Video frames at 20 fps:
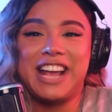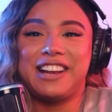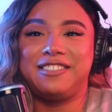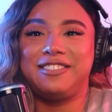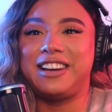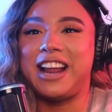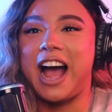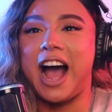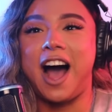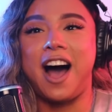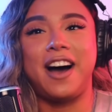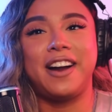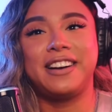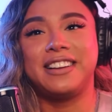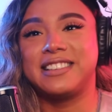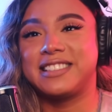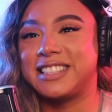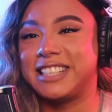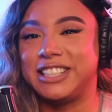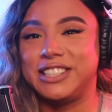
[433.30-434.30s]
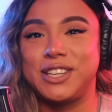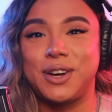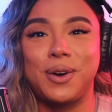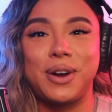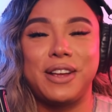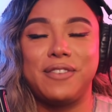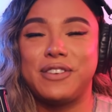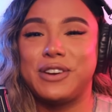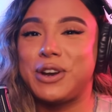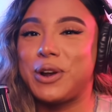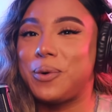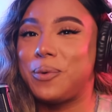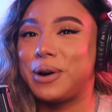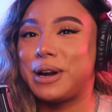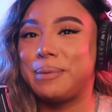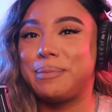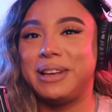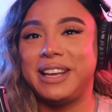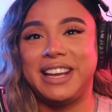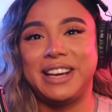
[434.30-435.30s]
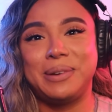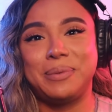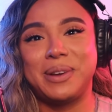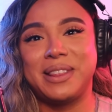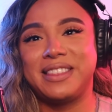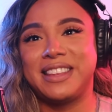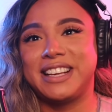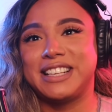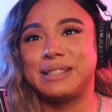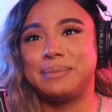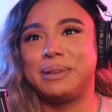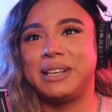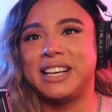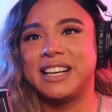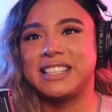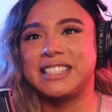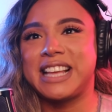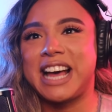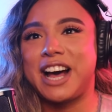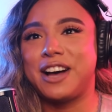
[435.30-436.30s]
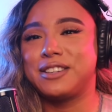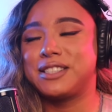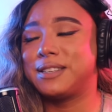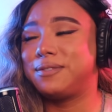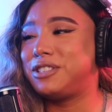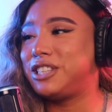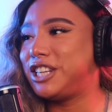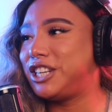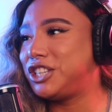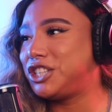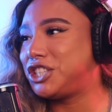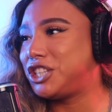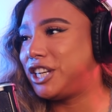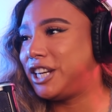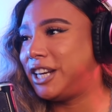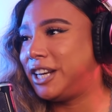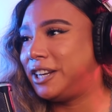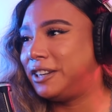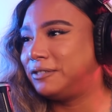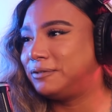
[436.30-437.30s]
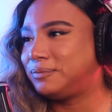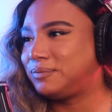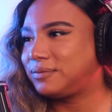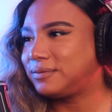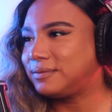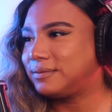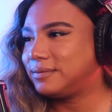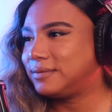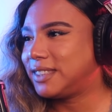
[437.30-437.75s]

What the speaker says: I honestly don't even know where to begin with this because the house of Tishi,